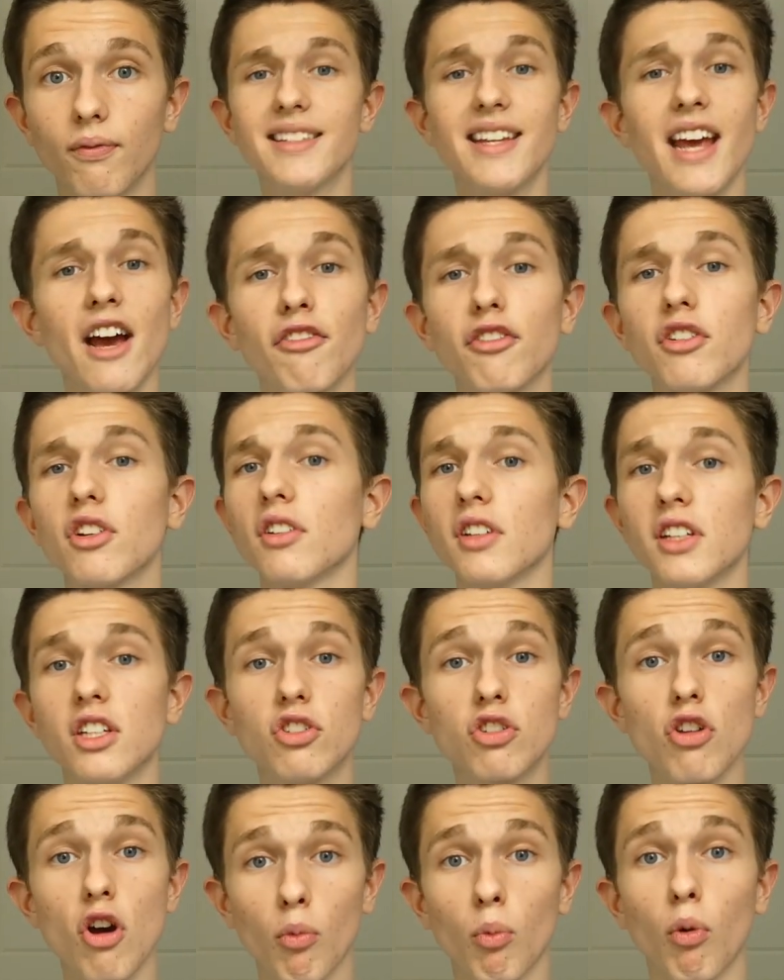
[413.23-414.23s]
Definitely
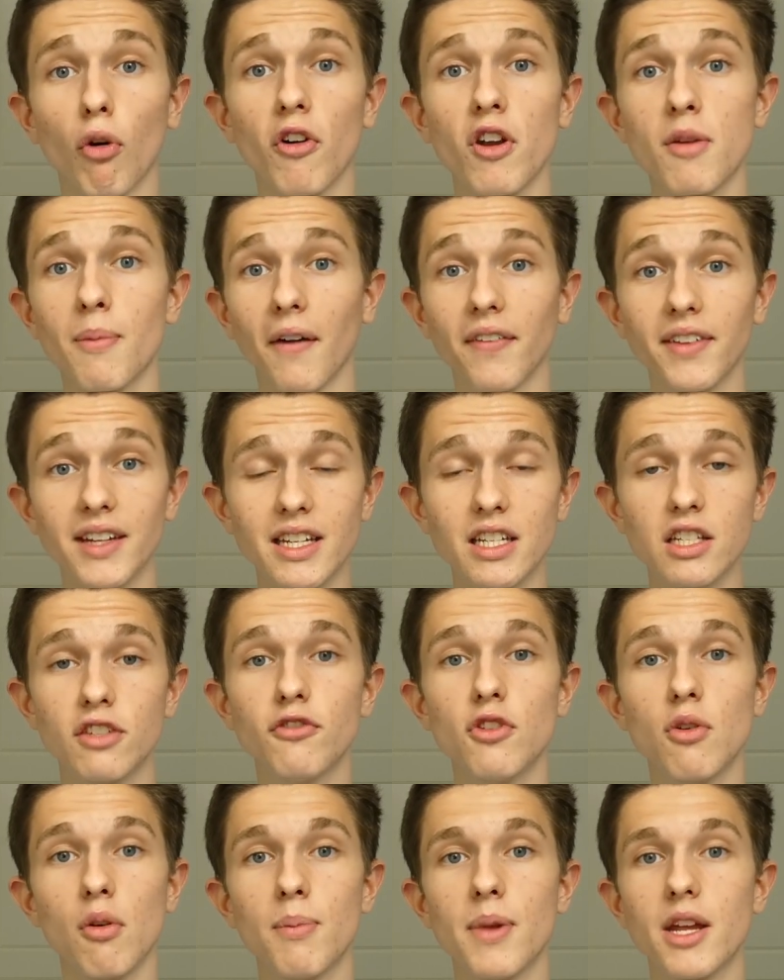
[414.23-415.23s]
don't worry about the
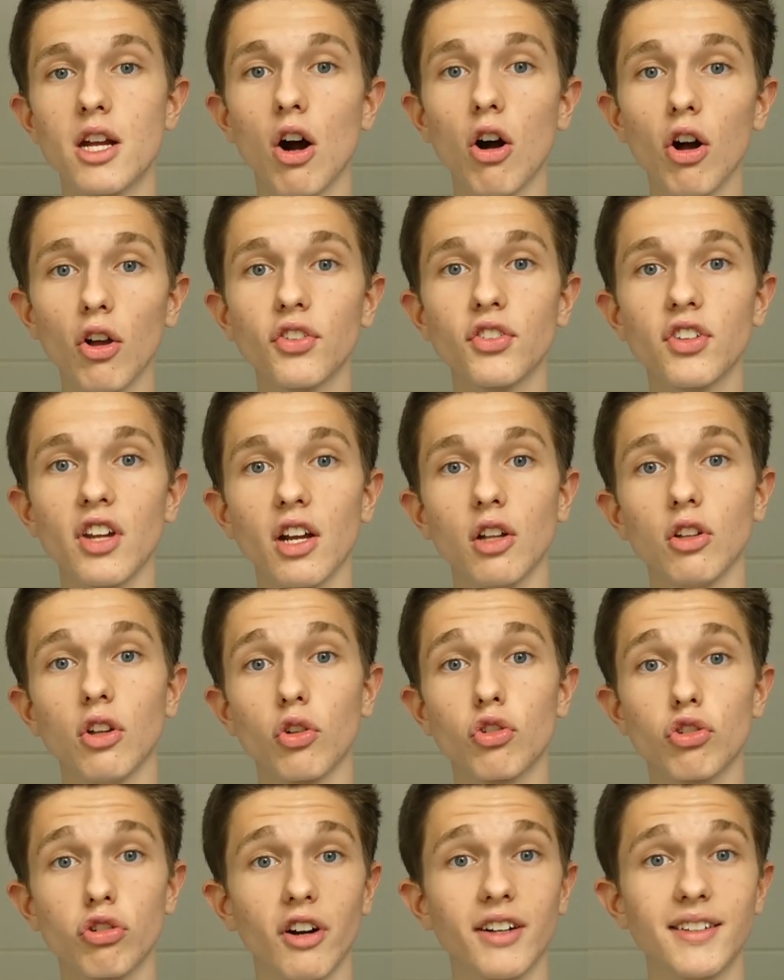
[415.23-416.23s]
interviewer being hostile
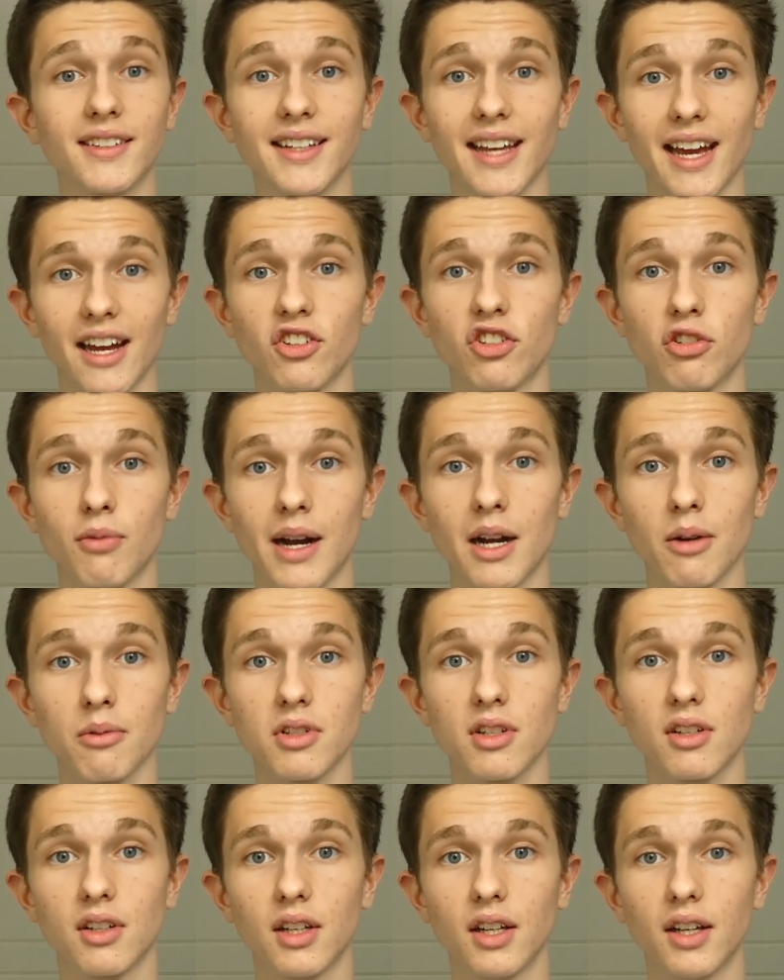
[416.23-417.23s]
or trying to catch you out.